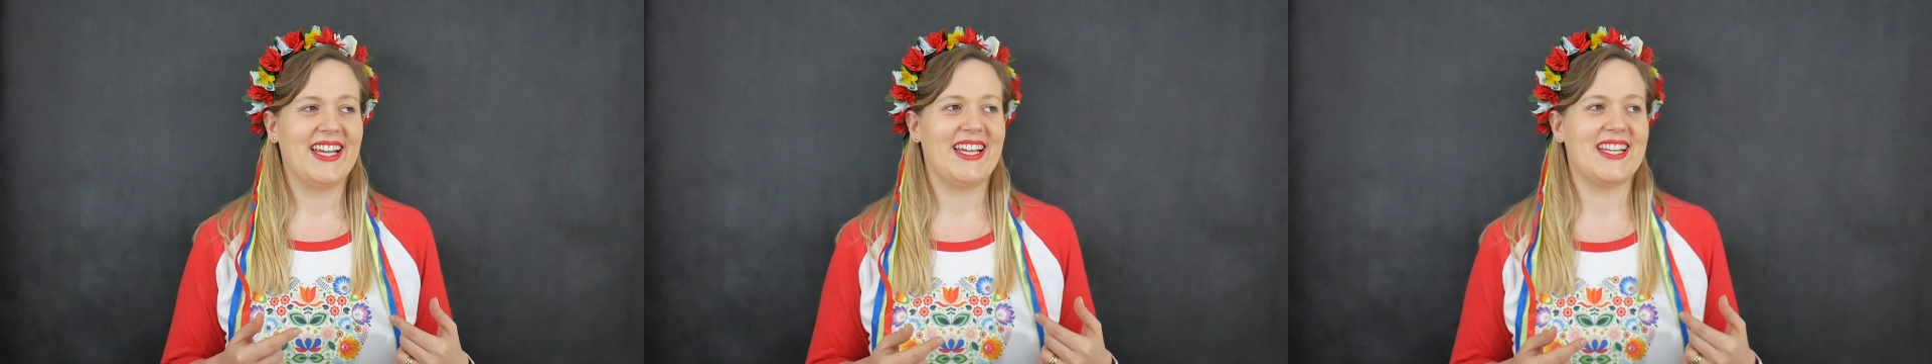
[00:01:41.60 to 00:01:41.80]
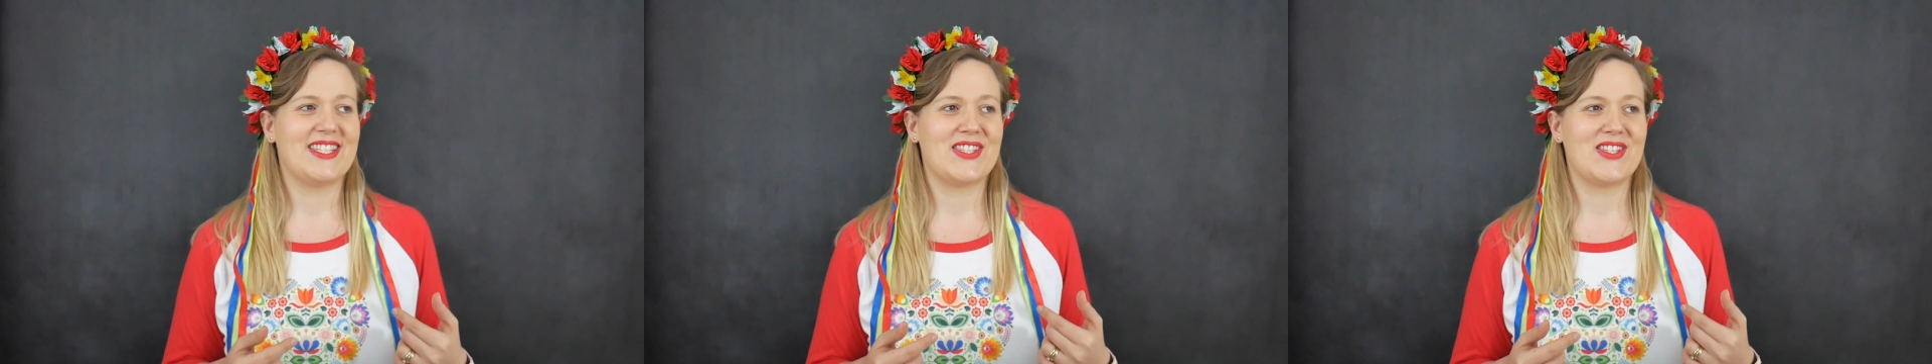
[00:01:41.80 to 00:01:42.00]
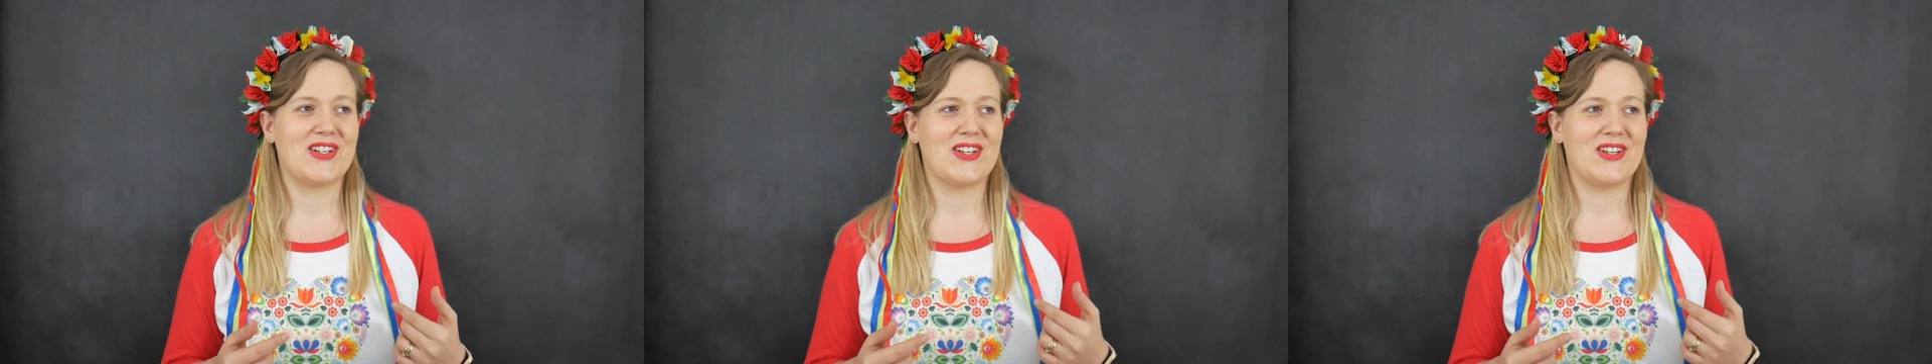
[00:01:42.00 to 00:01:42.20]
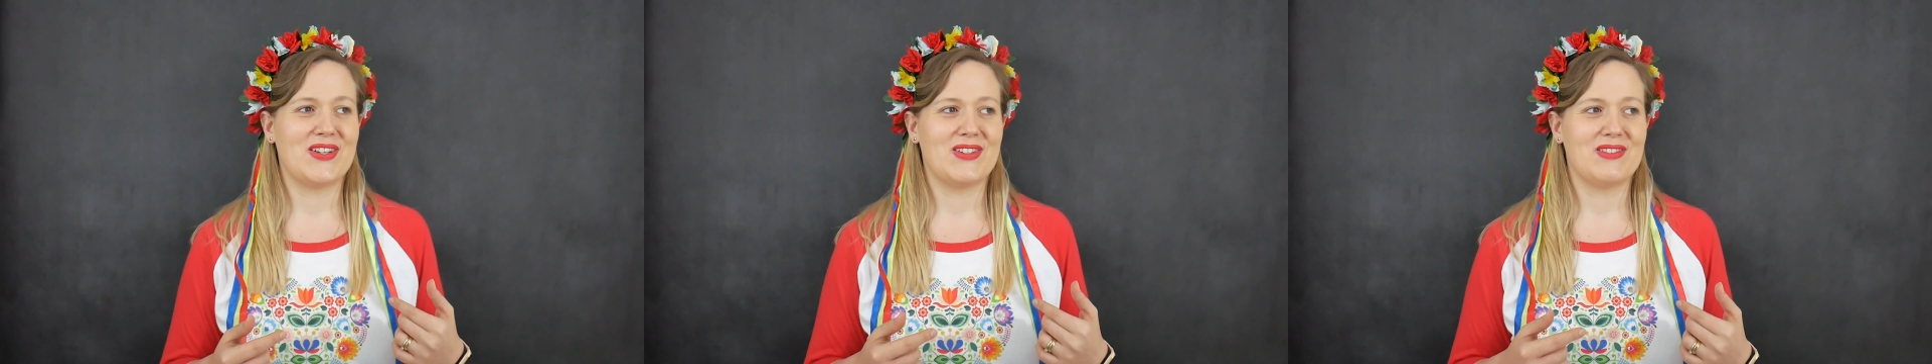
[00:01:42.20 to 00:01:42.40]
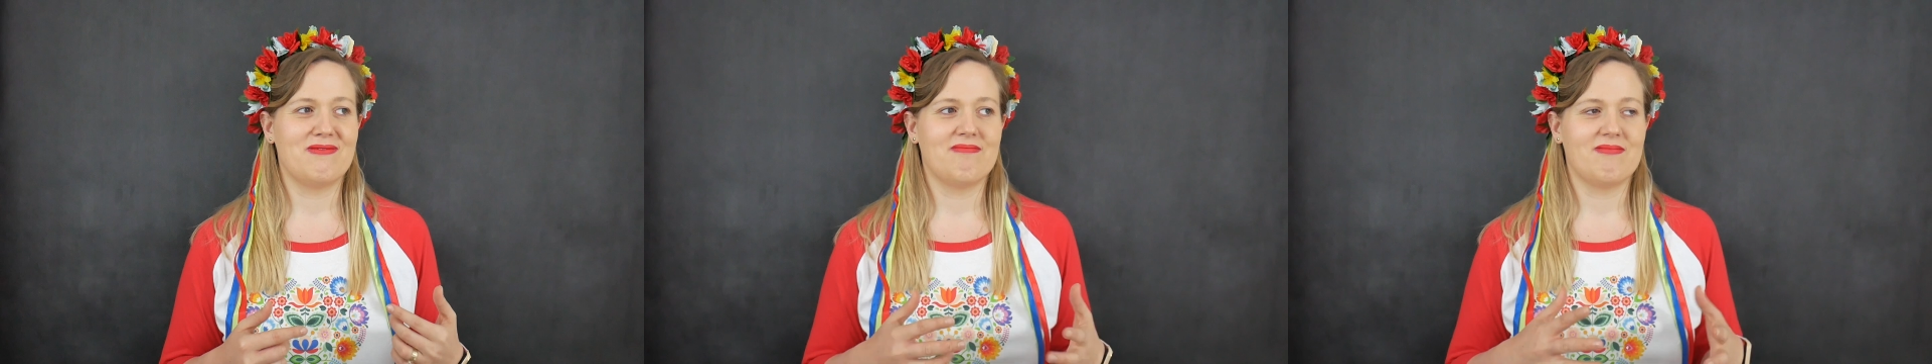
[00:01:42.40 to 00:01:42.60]

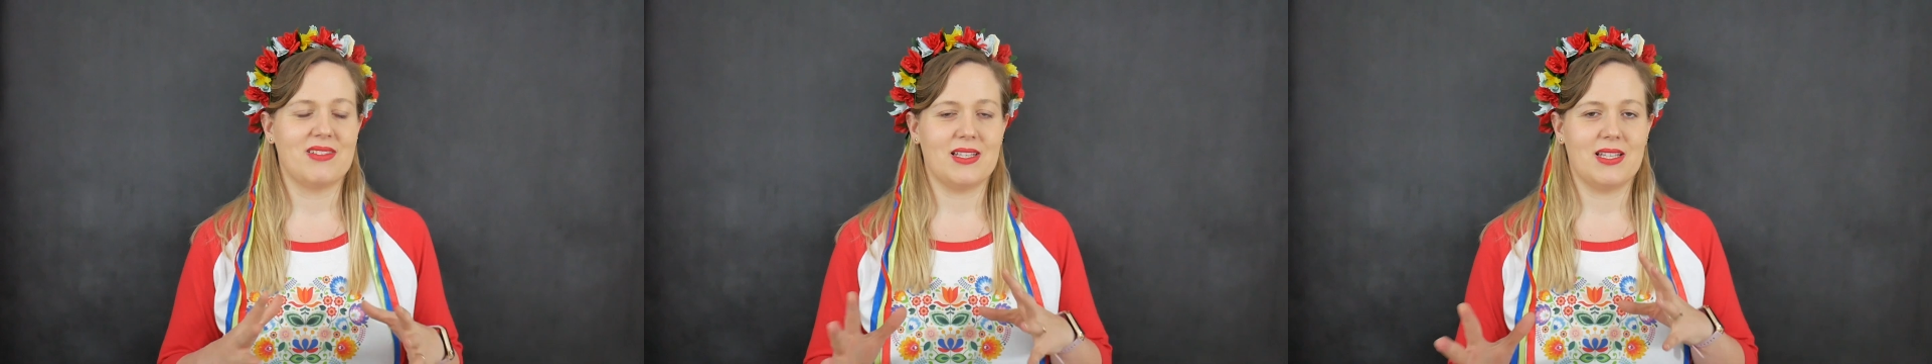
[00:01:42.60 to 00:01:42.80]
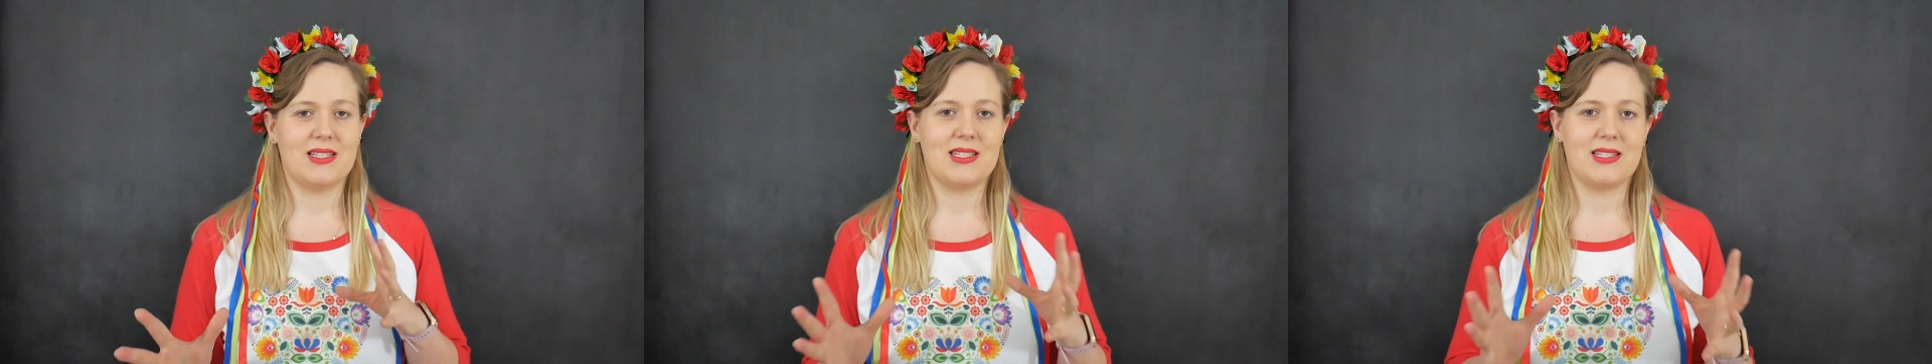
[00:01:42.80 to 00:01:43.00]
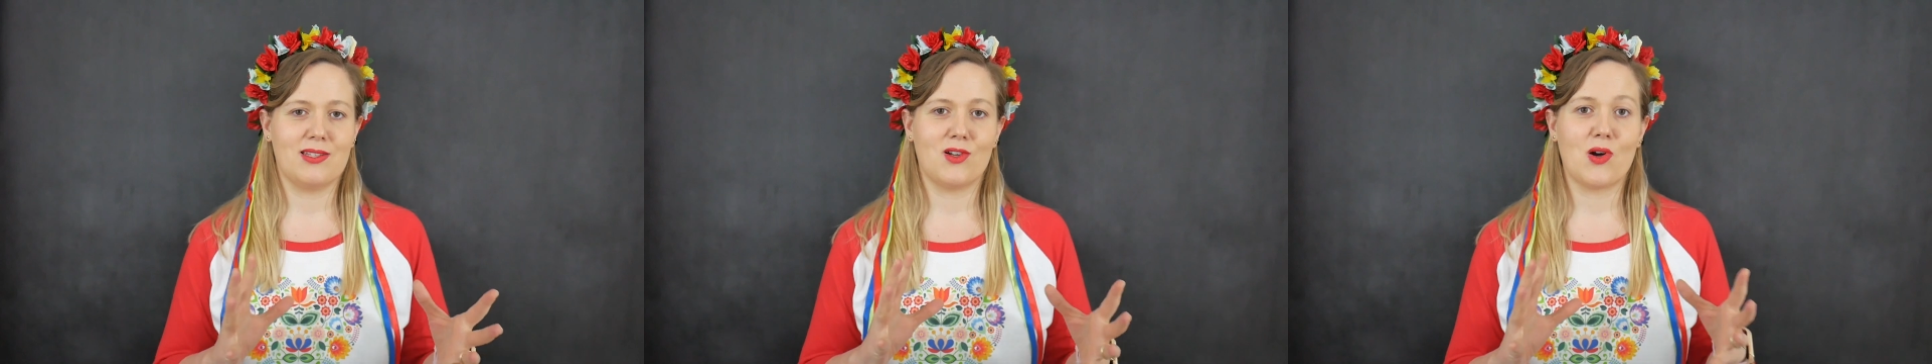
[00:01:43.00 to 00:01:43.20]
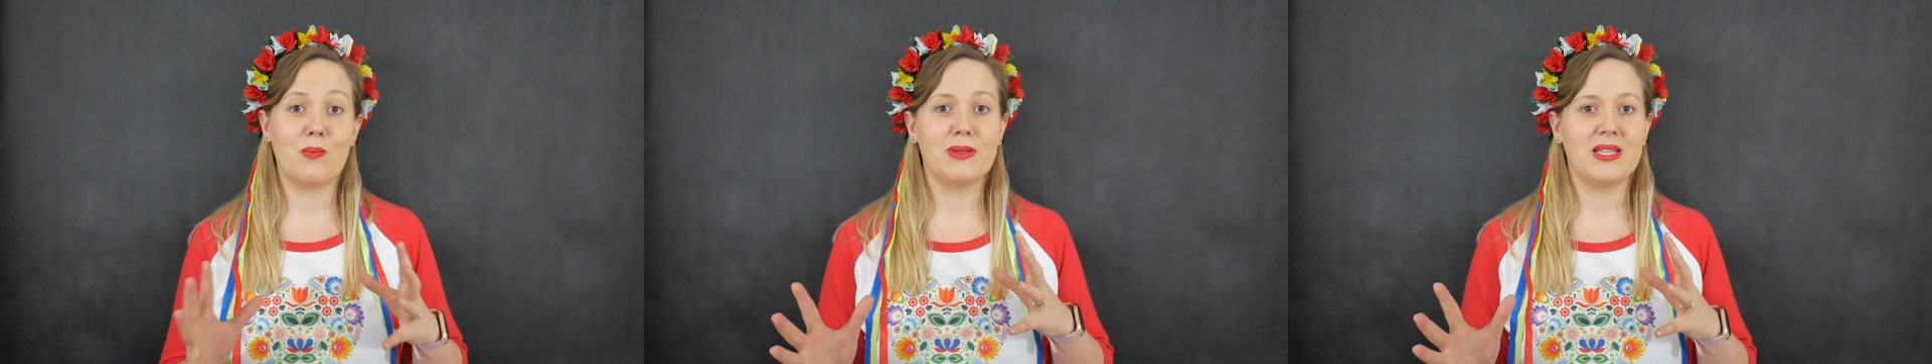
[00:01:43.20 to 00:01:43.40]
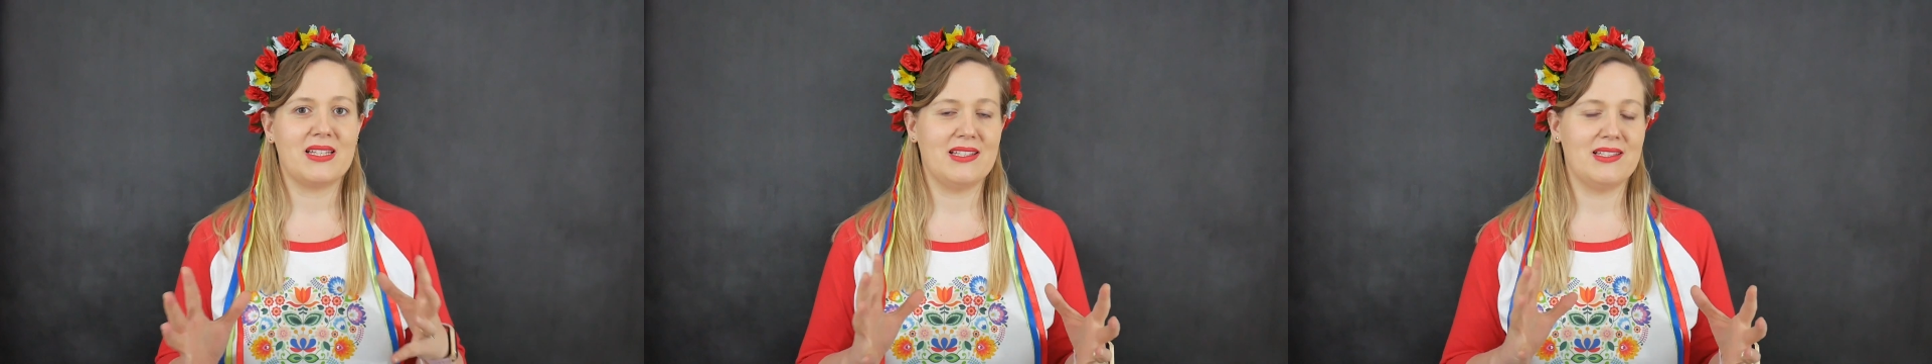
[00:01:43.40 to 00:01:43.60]
So it's
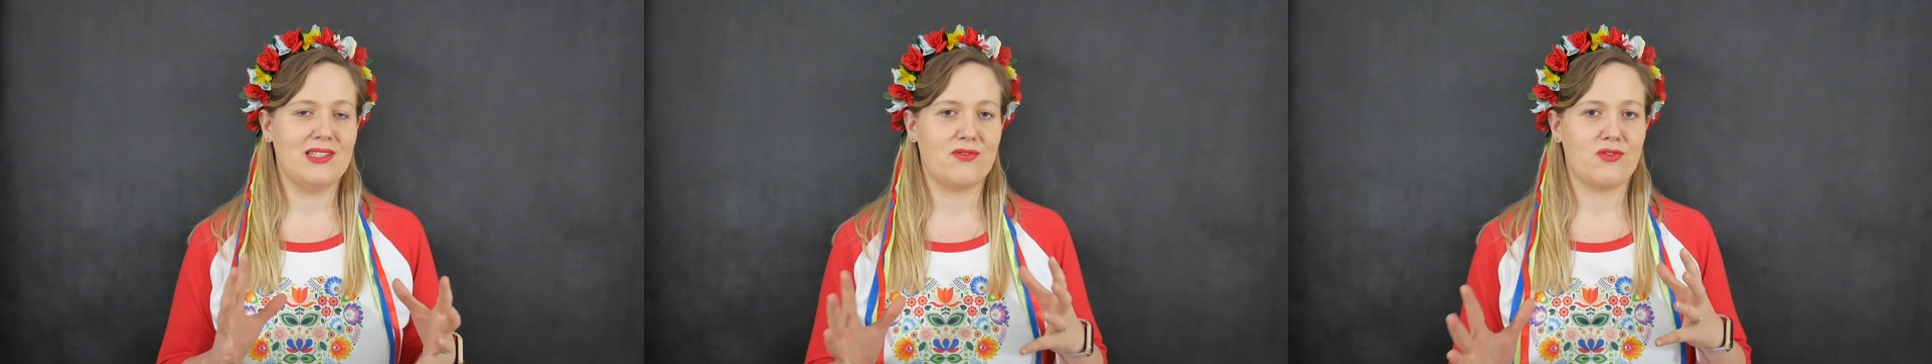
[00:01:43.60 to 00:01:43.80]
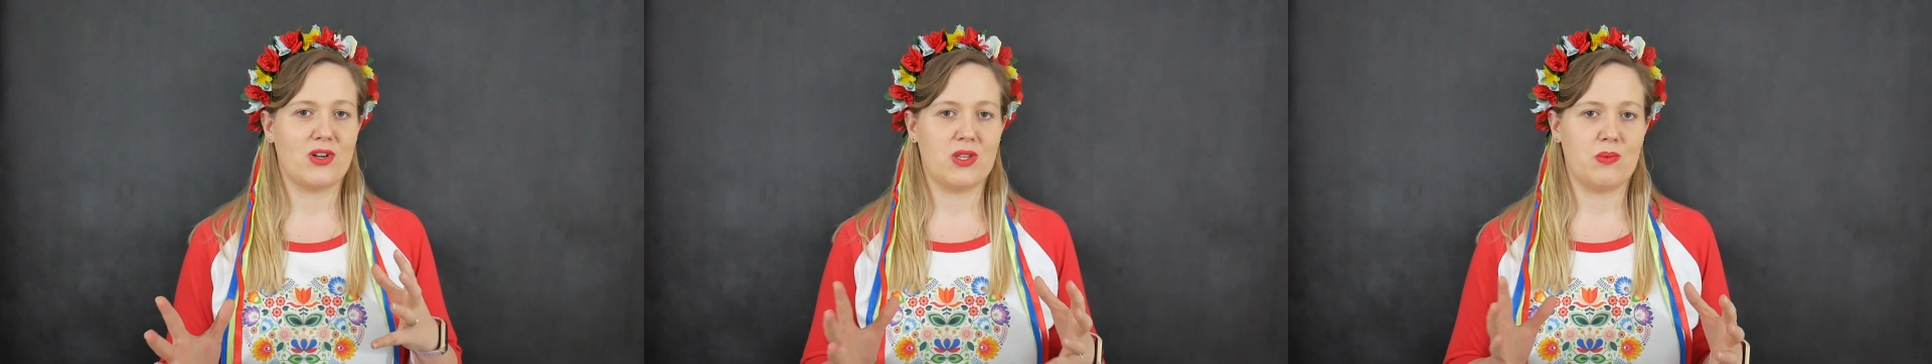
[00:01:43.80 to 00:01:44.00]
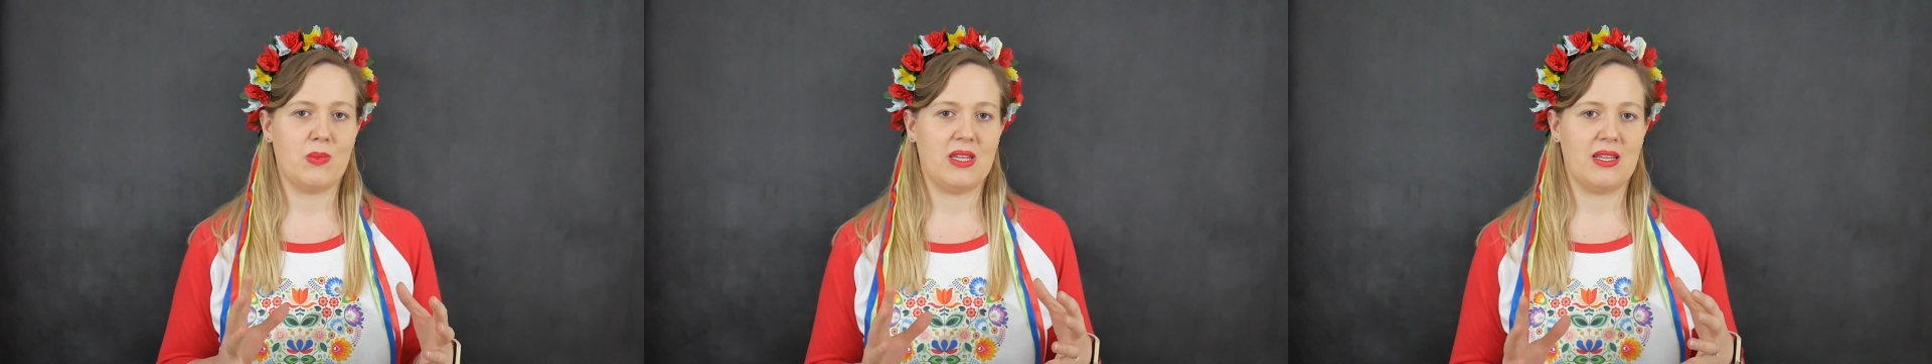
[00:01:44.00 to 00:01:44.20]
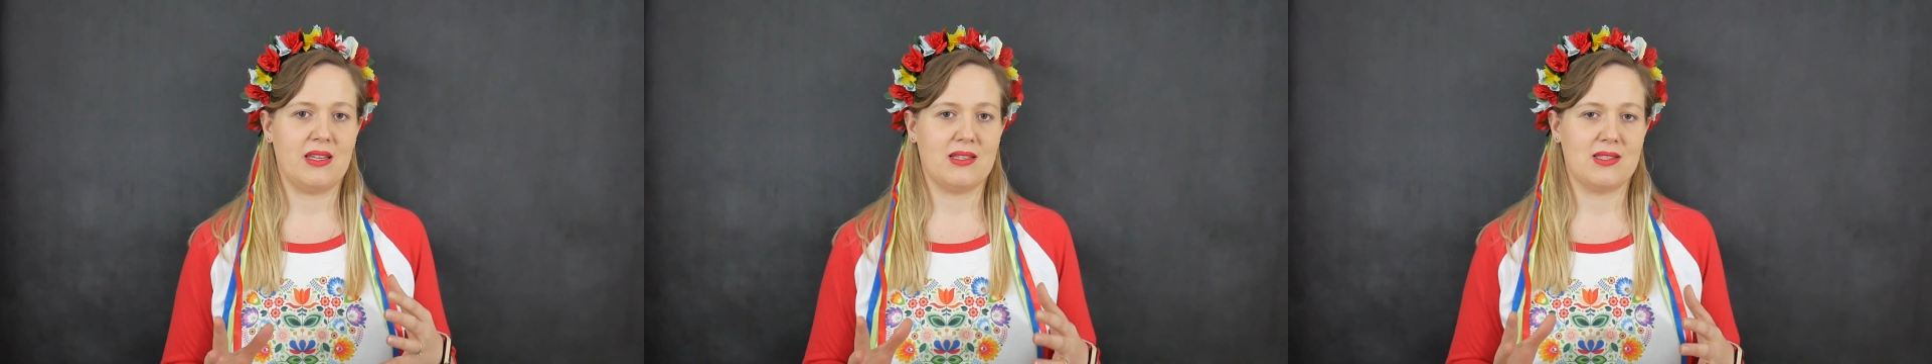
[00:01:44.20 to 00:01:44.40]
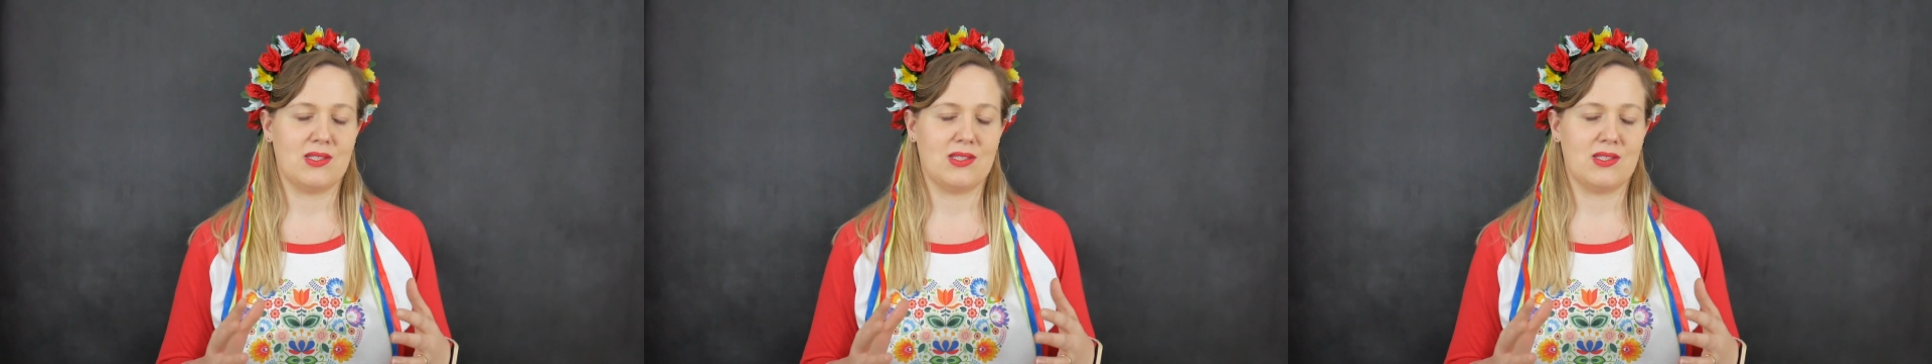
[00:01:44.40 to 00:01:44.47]
completely different meaning.